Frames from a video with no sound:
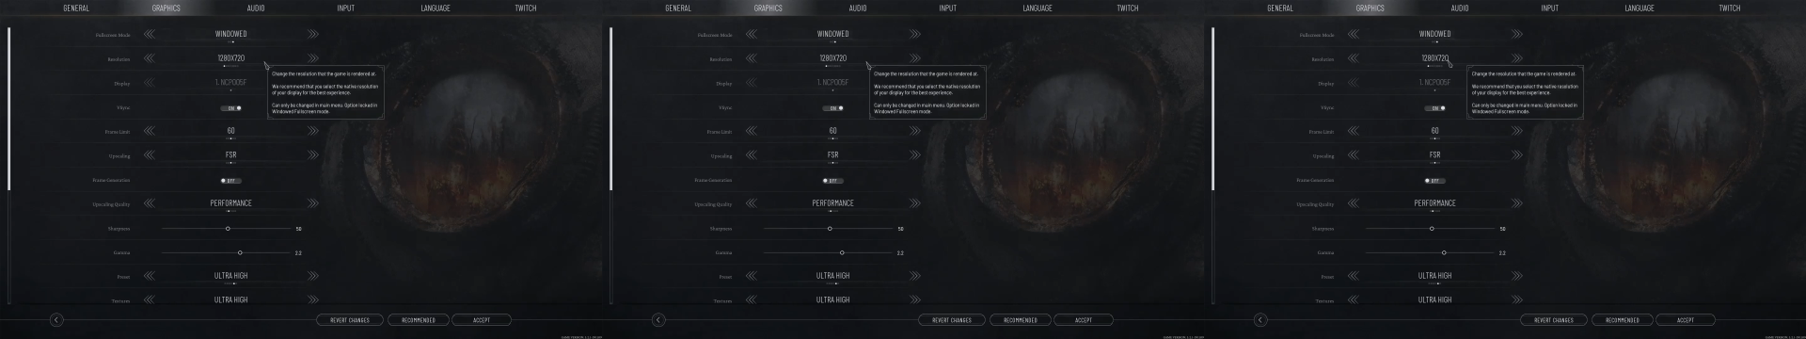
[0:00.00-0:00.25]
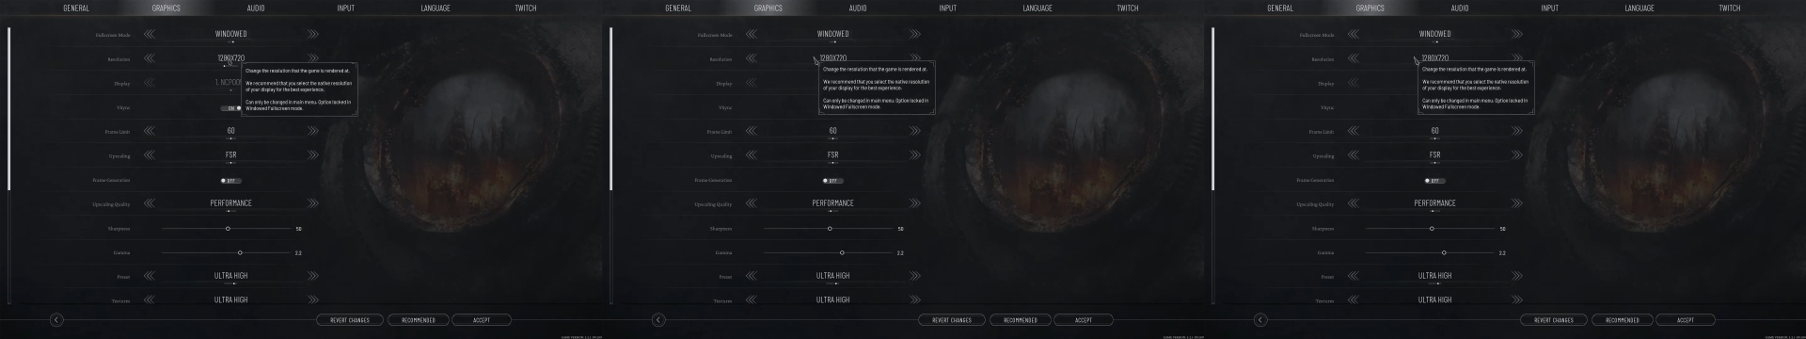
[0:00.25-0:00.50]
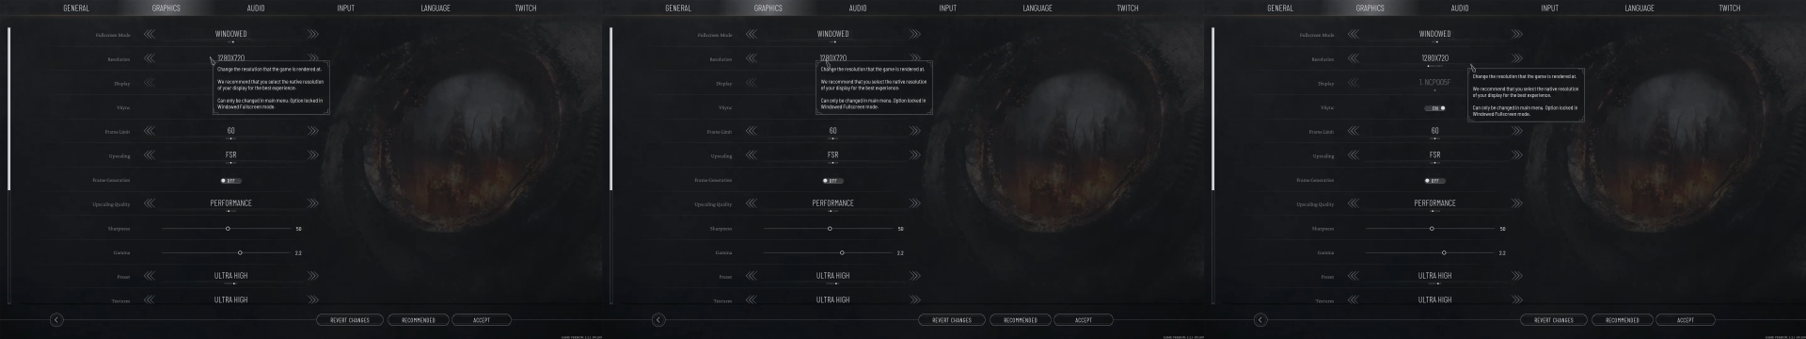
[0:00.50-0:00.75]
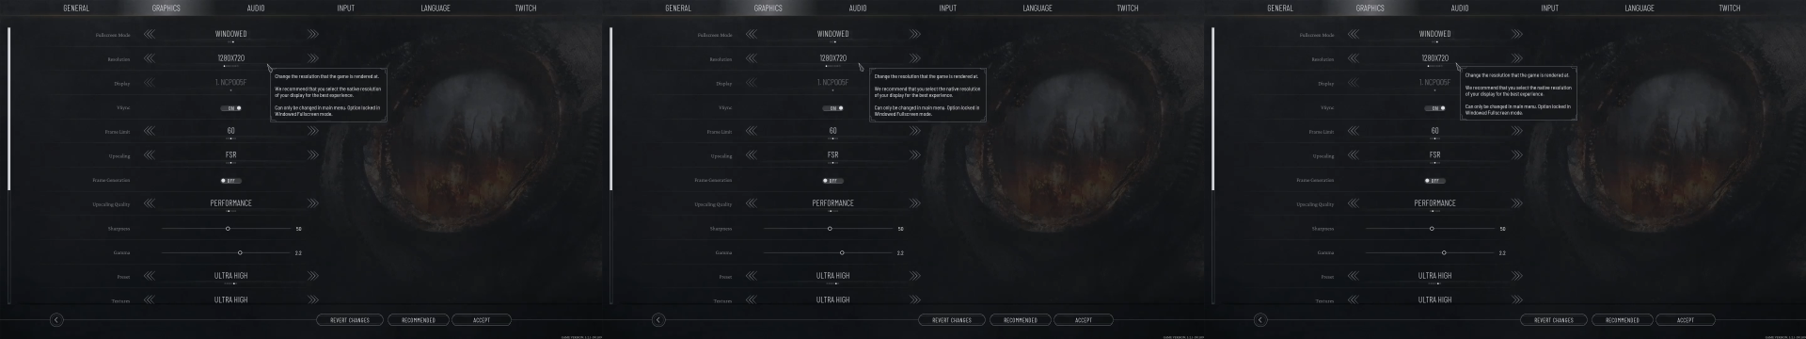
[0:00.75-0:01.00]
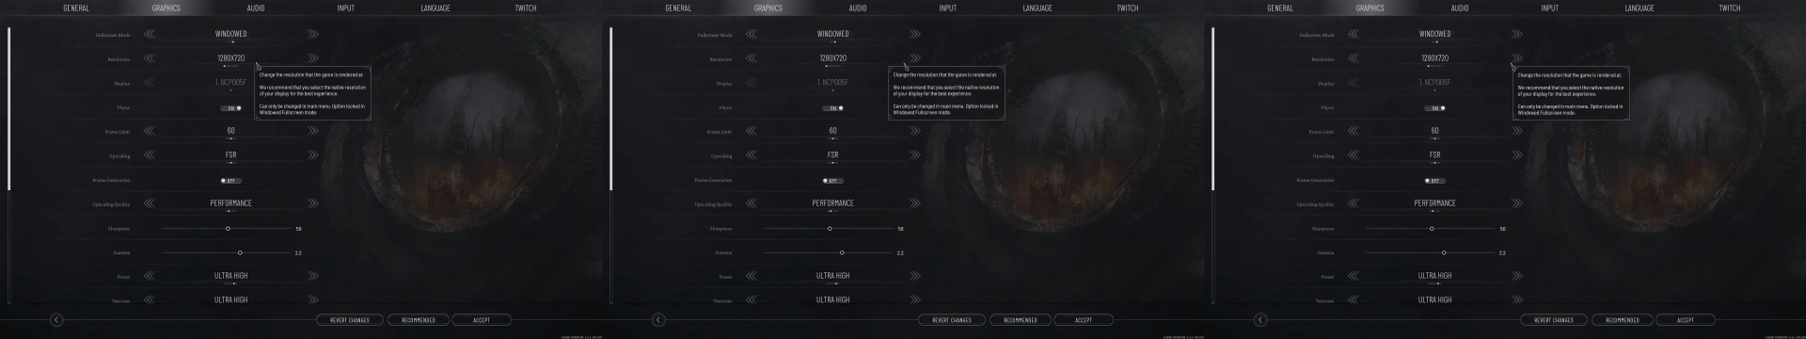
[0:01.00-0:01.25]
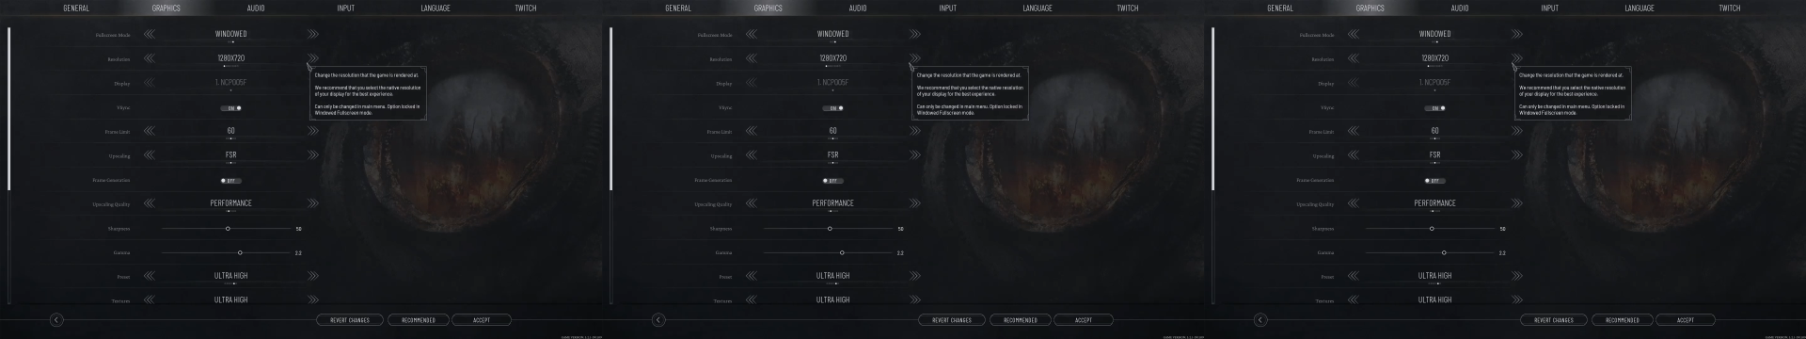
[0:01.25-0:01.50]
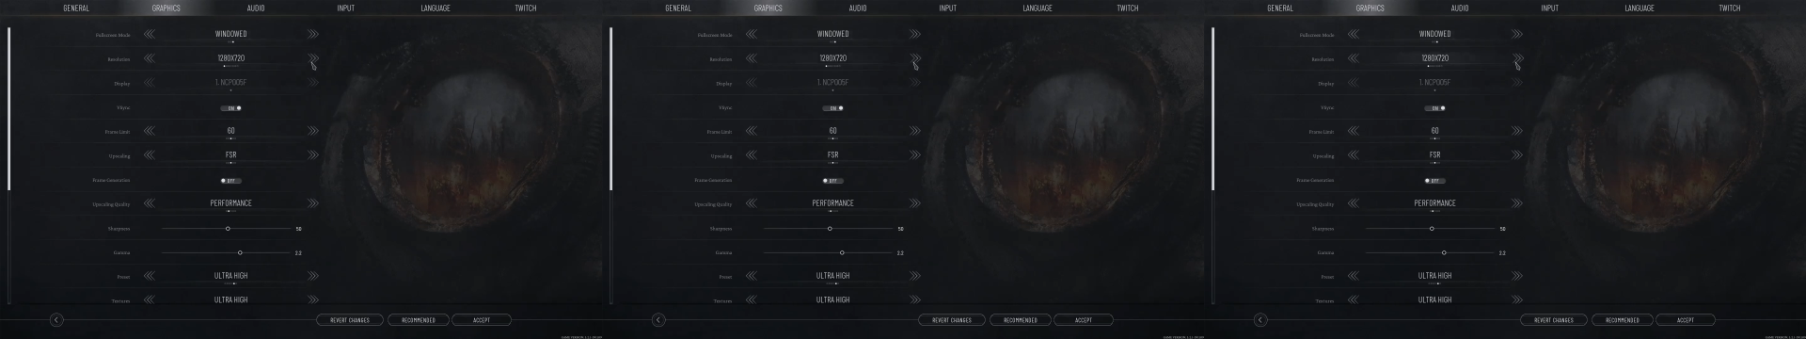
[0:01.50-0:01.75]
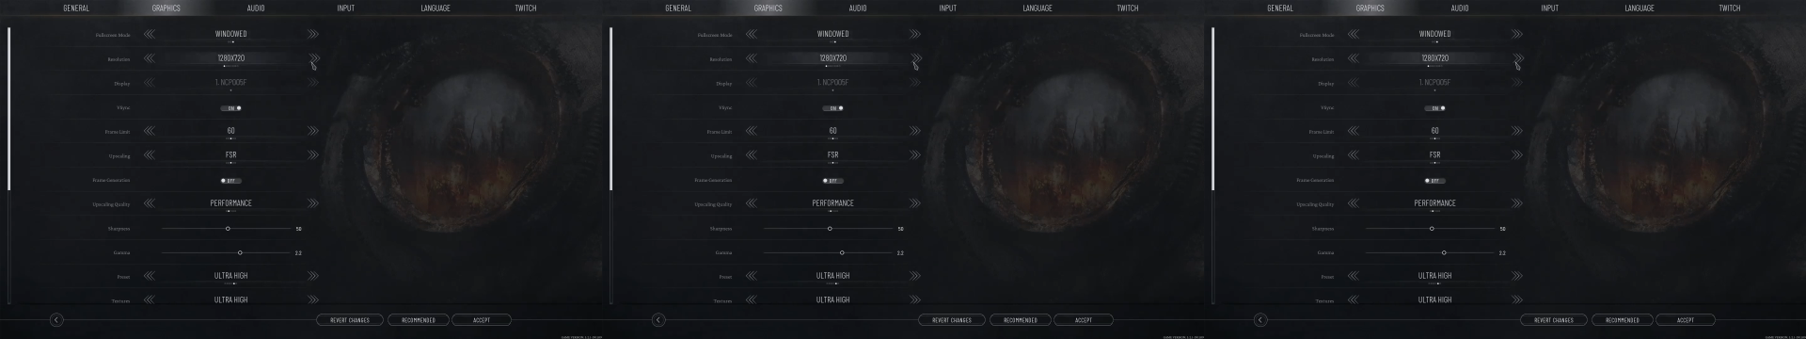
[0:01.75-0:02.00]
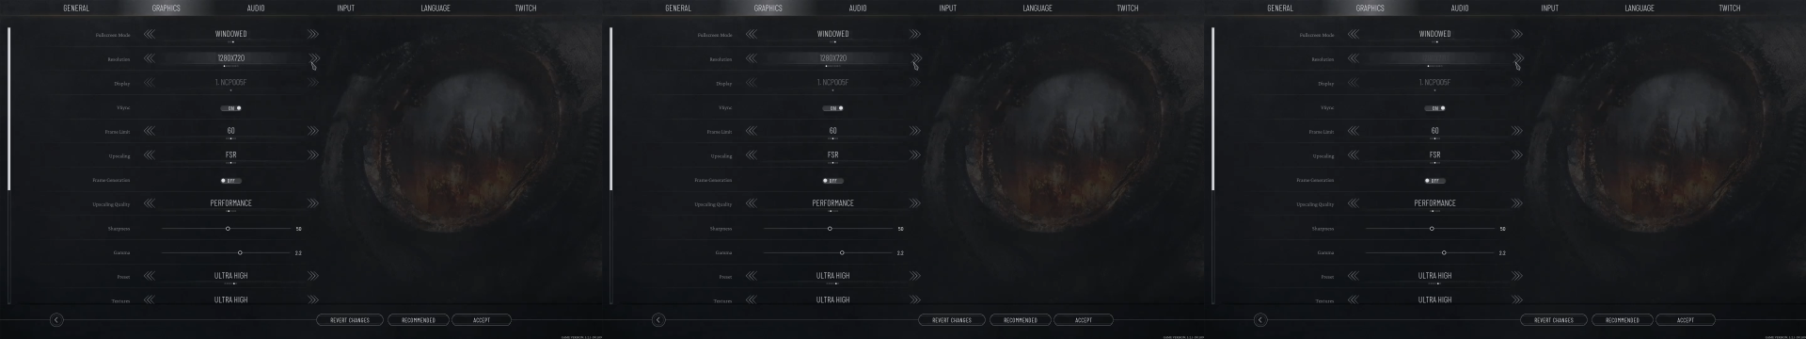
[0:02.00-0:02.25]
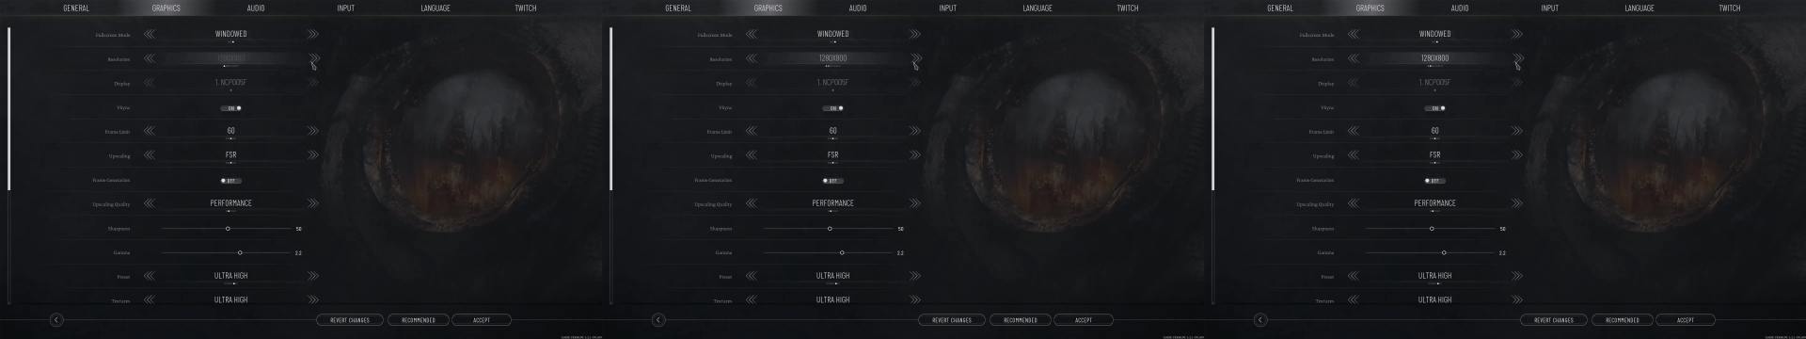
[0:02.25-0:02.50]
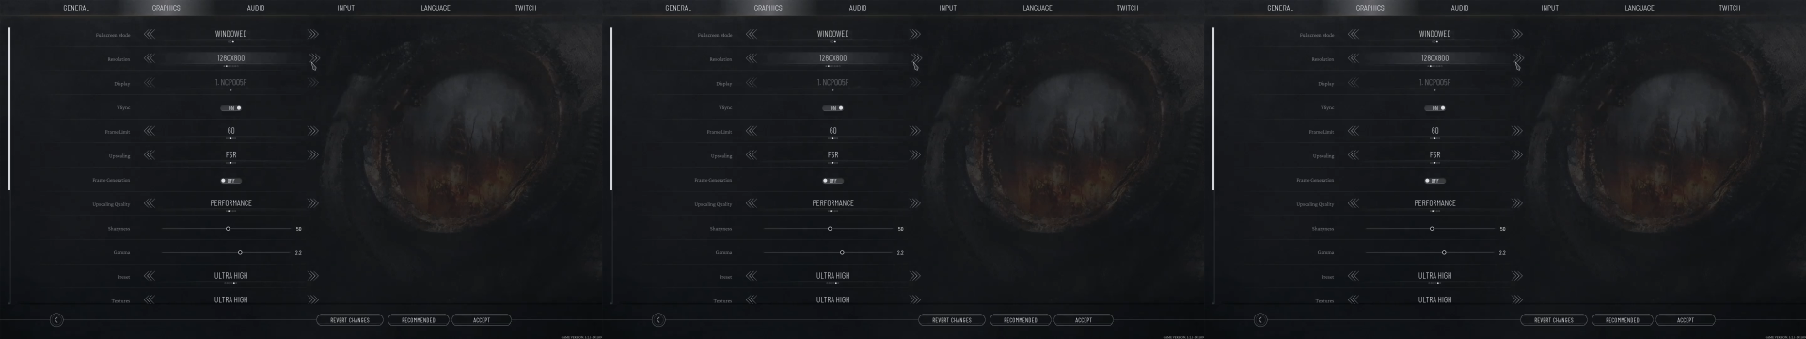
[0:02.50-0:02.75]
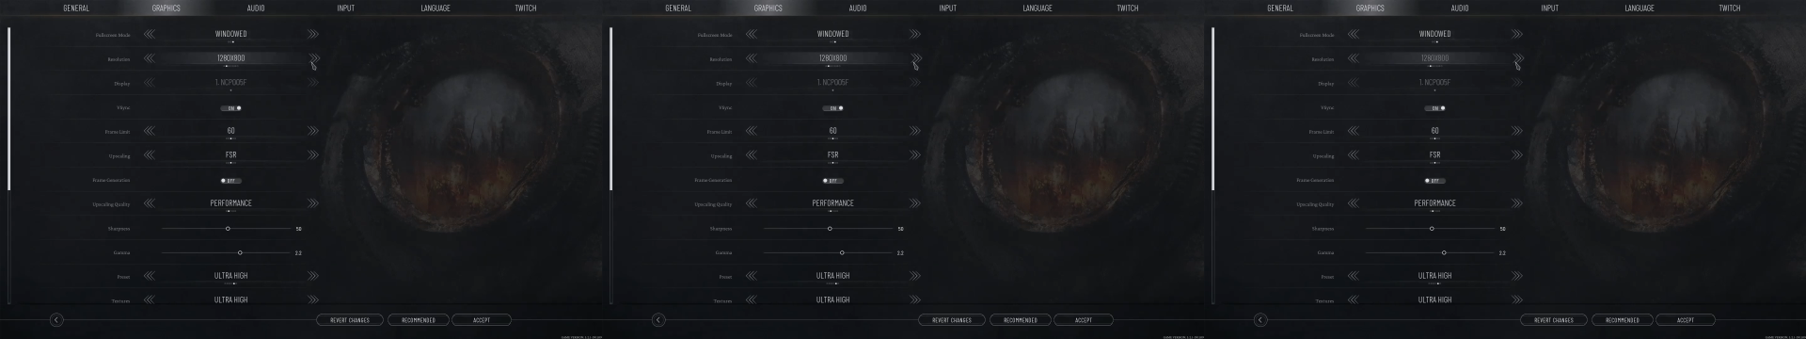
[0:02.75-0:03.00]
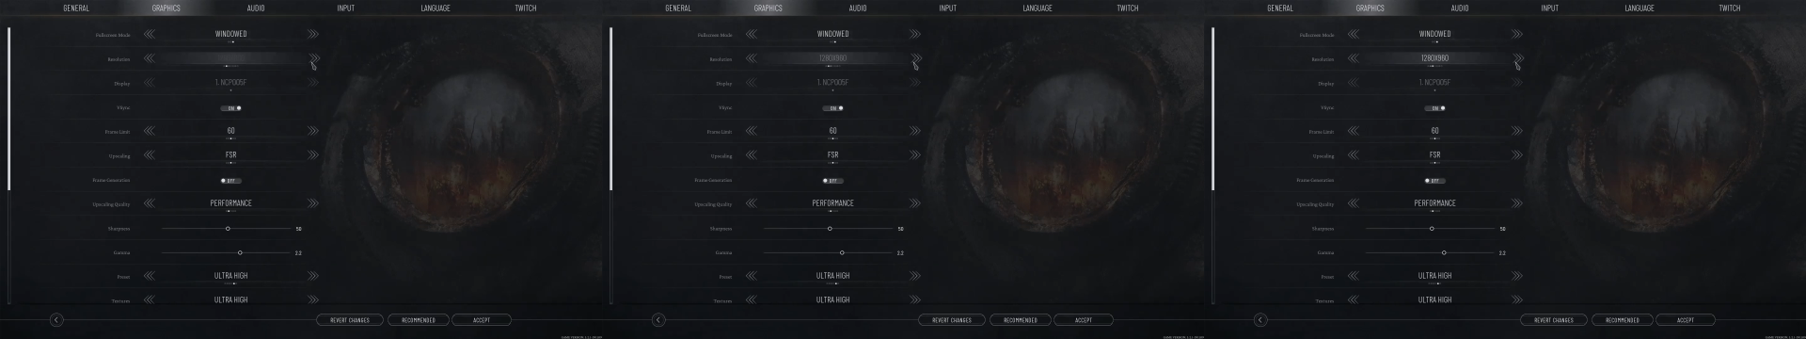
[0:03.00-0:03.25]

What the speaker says: Nobody's mouth can be seen.